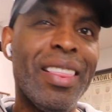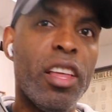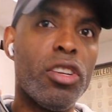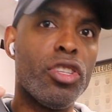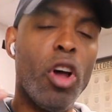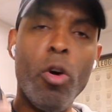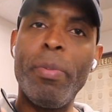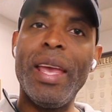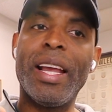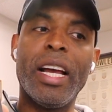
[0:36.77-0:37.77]
There's no
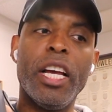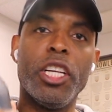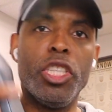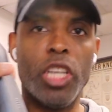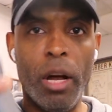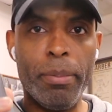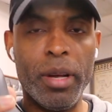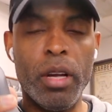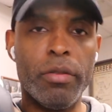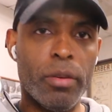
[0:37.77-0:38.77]
big jump
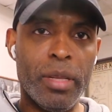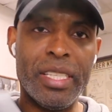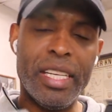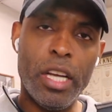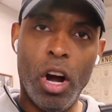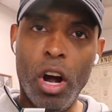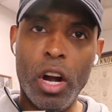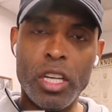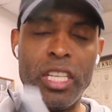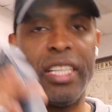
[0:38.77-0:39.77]
from the
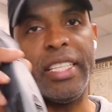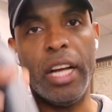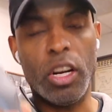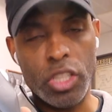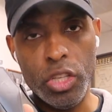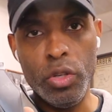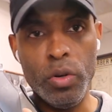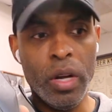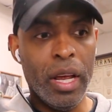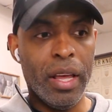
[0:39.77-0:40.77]
ZR to the
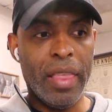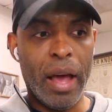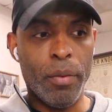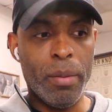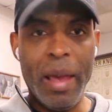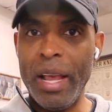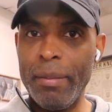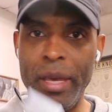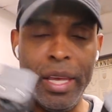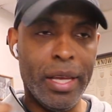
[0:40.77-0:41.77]
ZR2 that would make
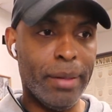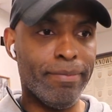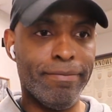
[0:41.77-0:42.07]
me,